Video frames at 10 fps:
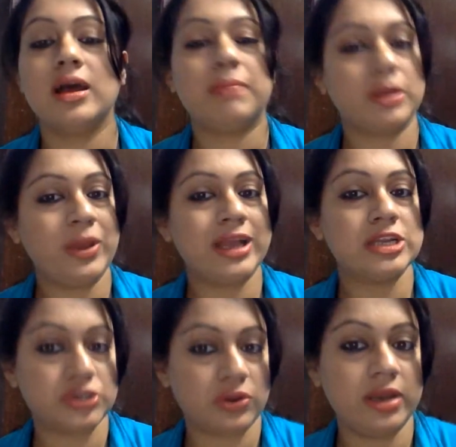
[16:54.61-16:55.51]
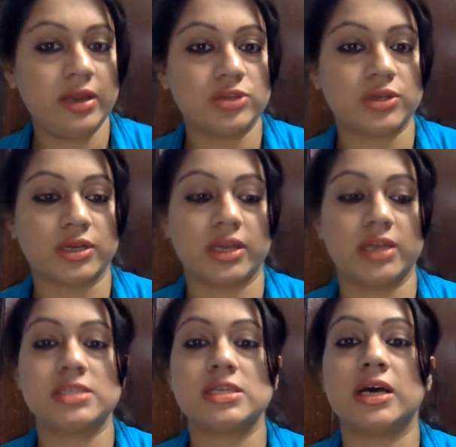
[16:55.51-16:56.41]
But we can surely teach our
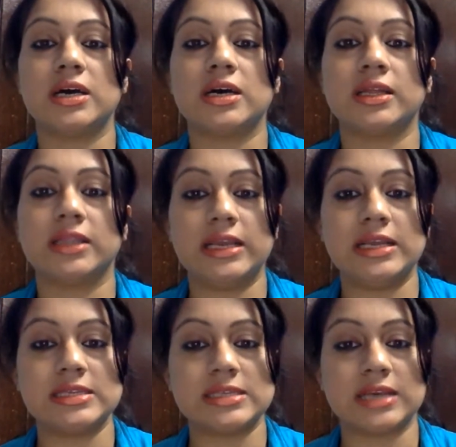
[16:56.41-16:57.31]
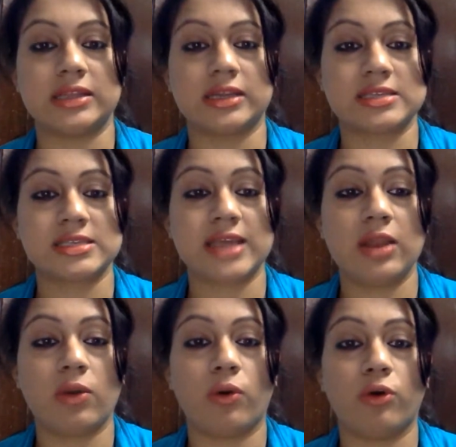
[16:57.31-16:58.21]
kids the
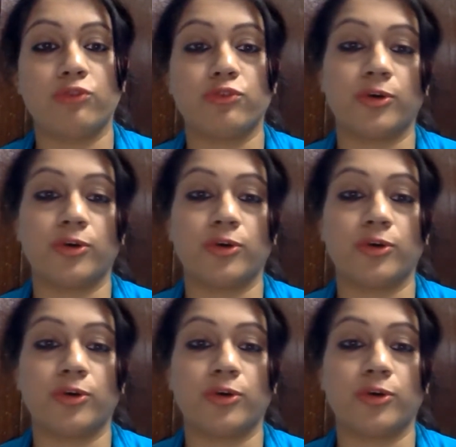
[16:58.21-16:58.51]
skill of